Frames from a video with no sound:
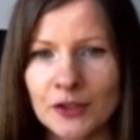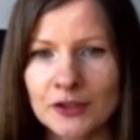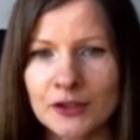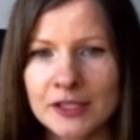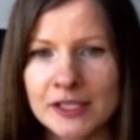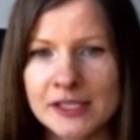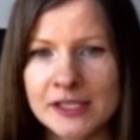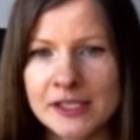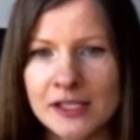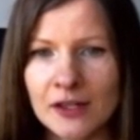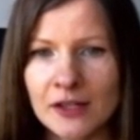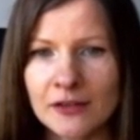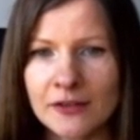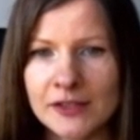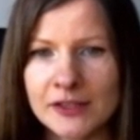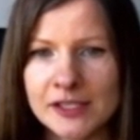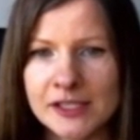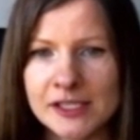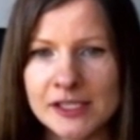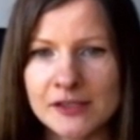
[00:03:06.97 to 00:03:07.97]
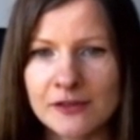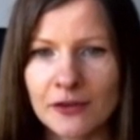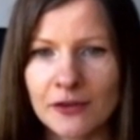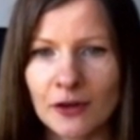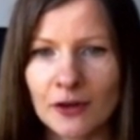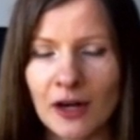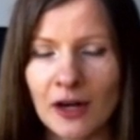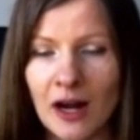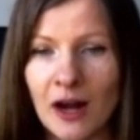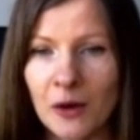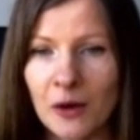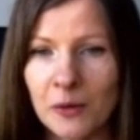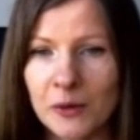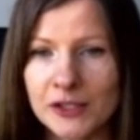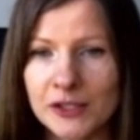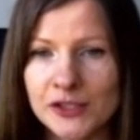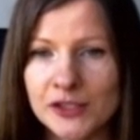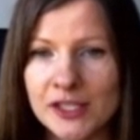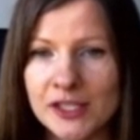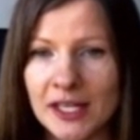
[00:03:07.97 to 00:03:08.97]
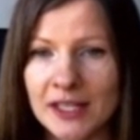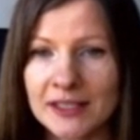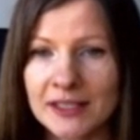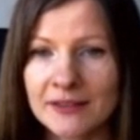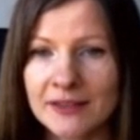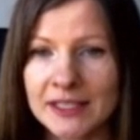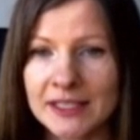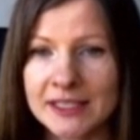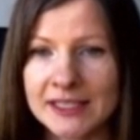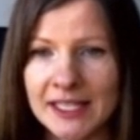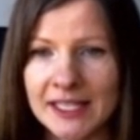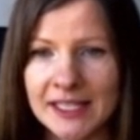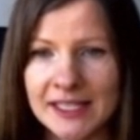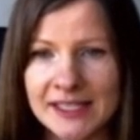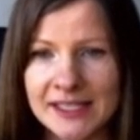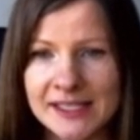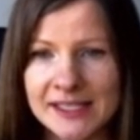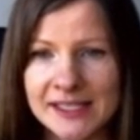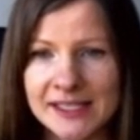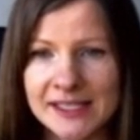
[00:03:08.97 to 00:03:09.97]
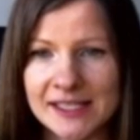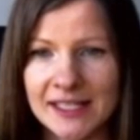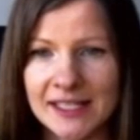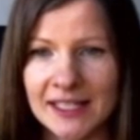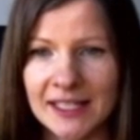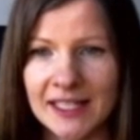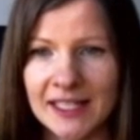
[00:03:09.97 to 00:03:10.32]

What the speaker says: on the surface for hours and even days,